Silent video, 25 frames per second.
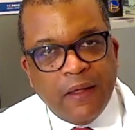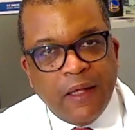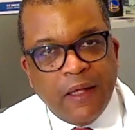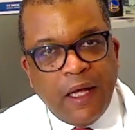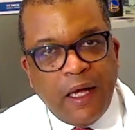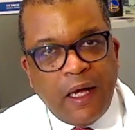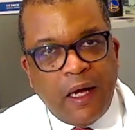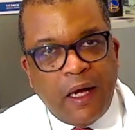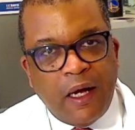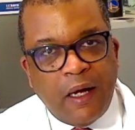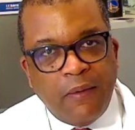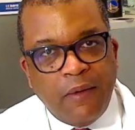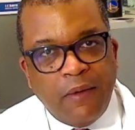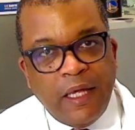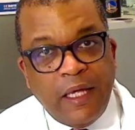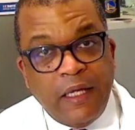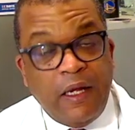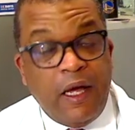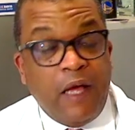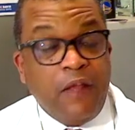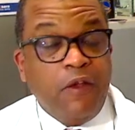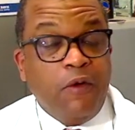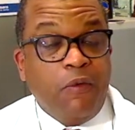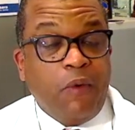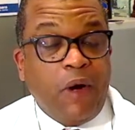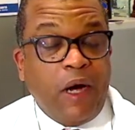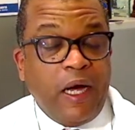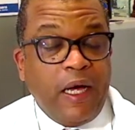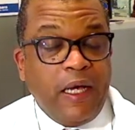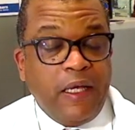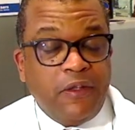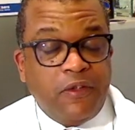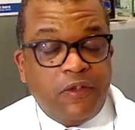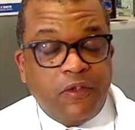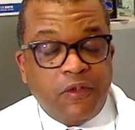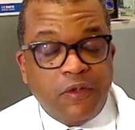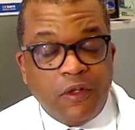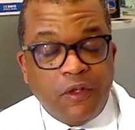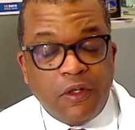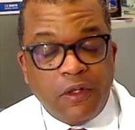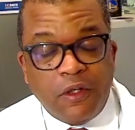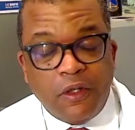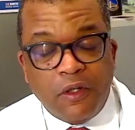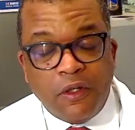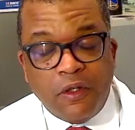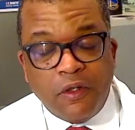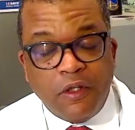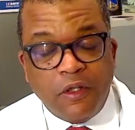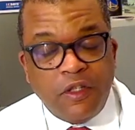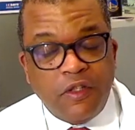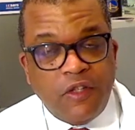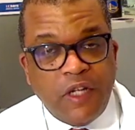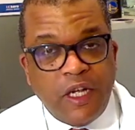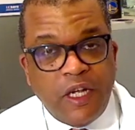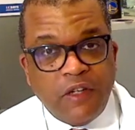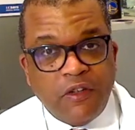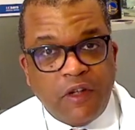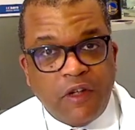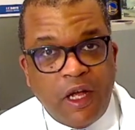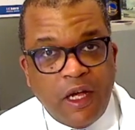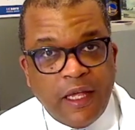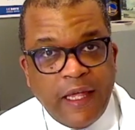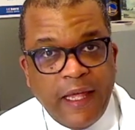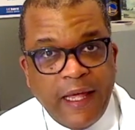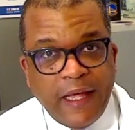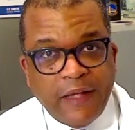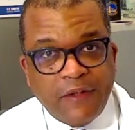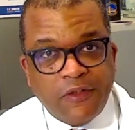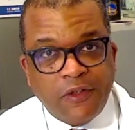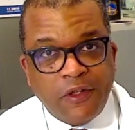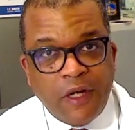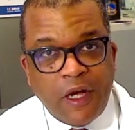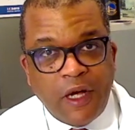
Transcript: and otherwise early stage lung cancer,